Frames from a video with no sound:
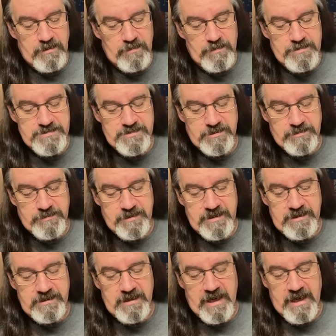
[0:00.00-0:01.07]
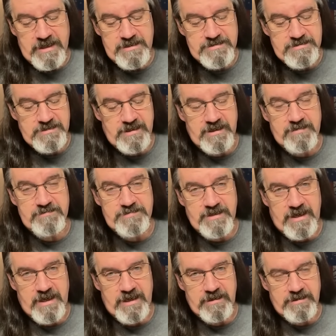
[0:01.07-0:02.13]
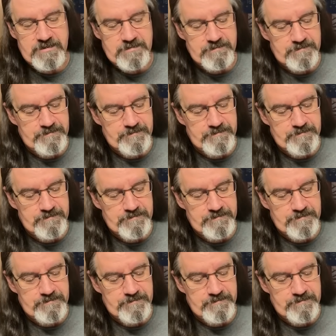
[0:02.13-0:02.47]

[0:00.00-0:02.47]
was a Greek goddess named Dike.